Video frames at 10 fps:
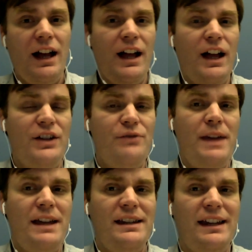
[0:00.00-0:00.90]
uh, you
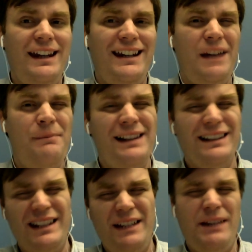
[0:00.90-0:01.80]
may get it about
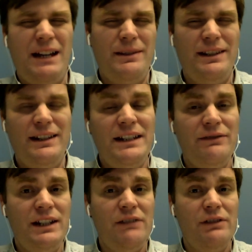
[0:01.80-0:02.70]
the same time as the
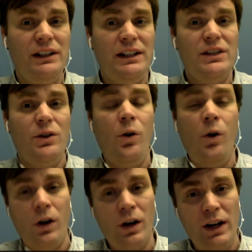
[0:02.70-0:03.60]
DVD release,
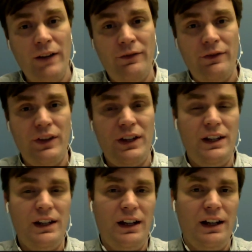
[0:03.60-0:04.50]
or if
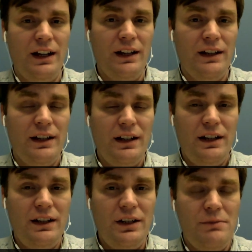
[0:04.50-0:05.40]
the uh,
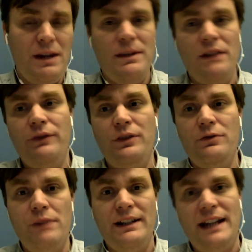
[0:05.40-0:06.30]
you know maybe a
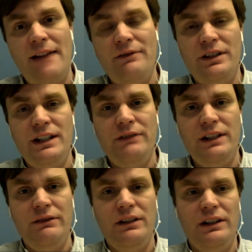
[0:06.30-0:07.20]
few months after the
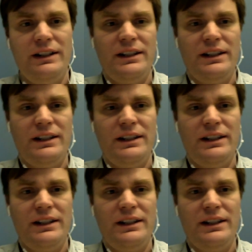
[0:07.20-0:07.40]
DVD release.